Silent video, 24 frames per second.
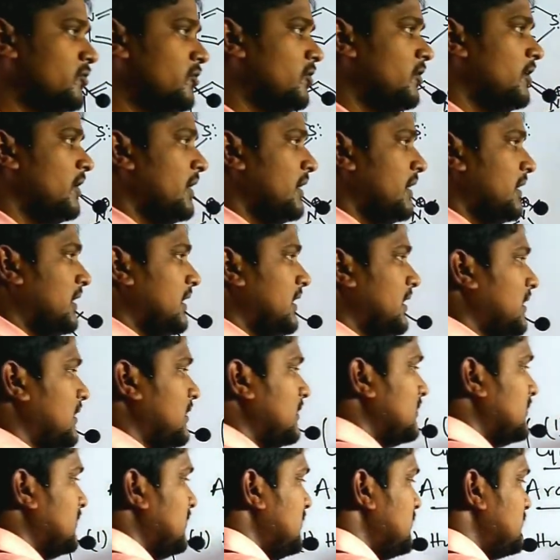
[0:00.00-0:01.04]
So
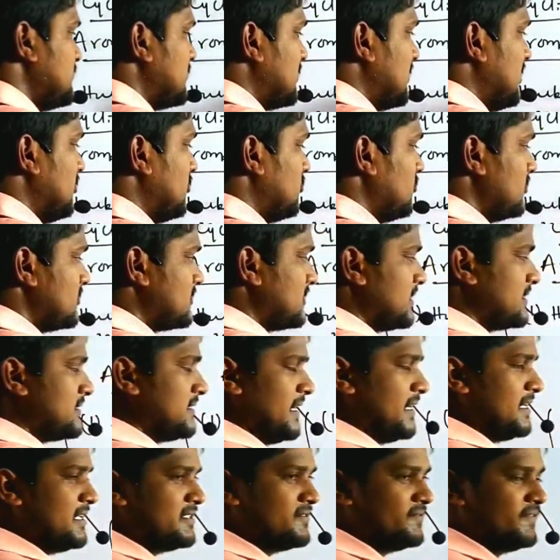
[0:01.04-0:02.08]
here these three rules are
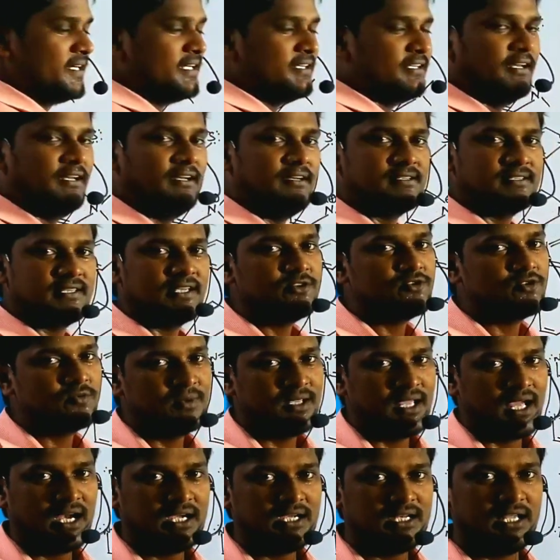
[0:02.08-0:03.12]
satisfied, then it's said to
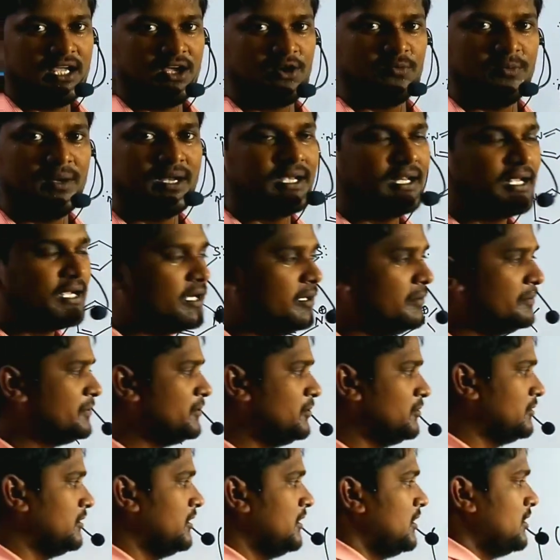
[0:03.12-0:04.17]
be anti-aromatic
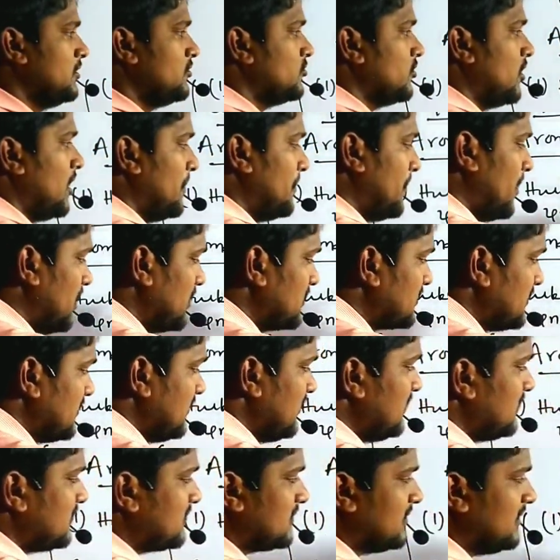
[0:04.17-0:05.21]
compound. So among
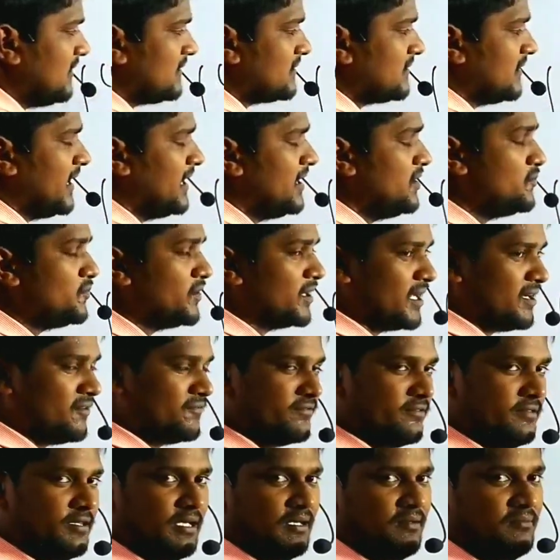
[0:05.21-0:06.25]
these six, any one
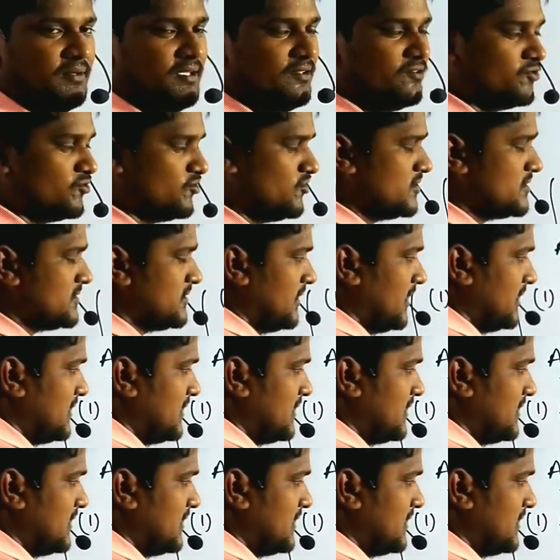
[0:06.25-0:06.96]
of them is not